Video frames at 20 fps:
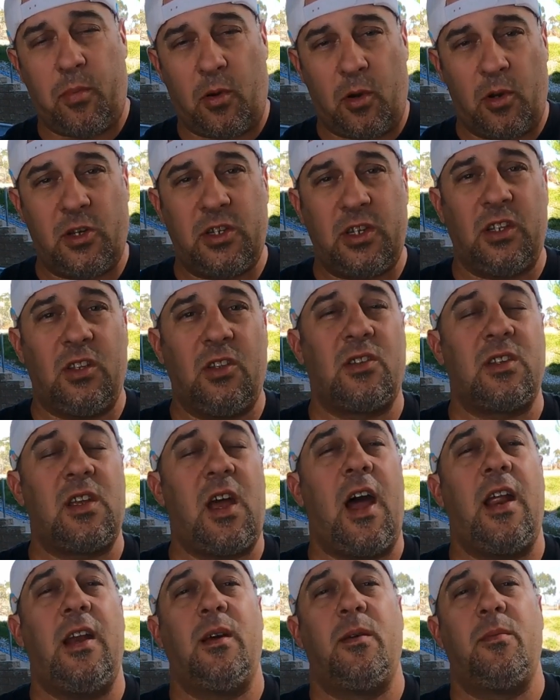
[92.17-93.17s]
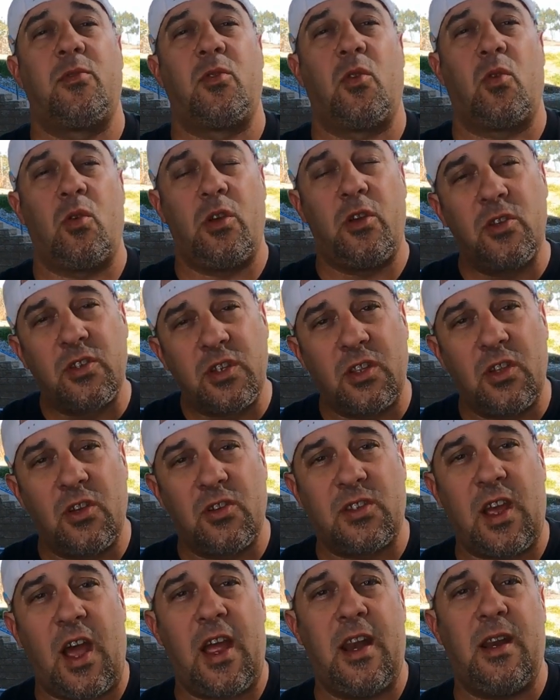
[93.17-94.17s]
purchasing those items or using
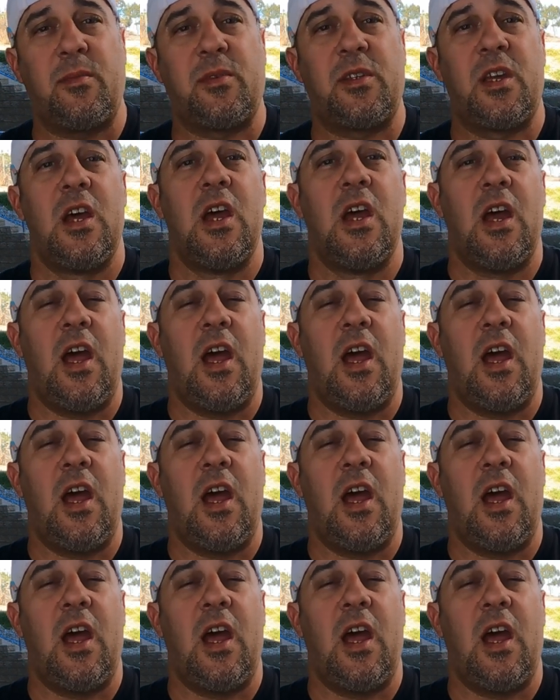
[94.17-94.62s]
those items,